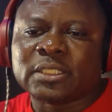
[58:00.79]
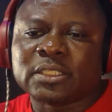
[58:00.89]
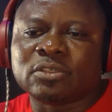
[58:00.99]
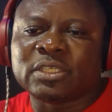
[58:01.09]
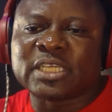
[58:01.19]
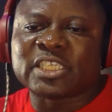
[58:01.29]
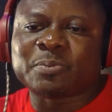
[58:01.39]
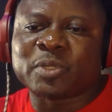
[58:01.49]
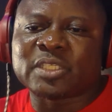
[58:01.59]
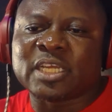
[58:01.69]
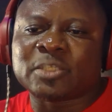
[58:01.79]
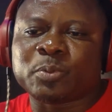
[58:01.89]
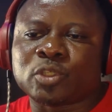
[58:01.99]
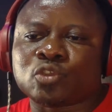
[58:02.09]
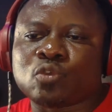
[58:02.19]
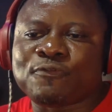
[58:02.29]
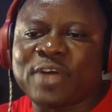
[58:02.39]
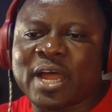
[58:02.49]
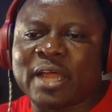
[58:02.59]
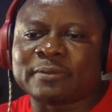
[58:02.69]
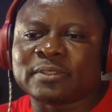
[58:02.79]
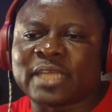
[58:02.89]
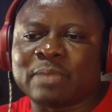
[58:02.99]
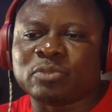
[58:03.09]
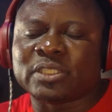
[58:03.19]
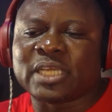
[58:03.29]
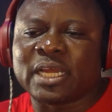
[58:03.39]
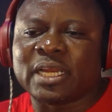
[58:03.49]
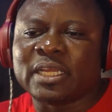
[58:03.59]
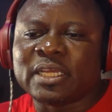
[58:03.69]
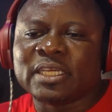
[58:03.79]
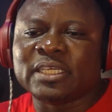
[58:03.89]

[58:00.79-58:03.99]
greatest sports export so far. Time will tell. He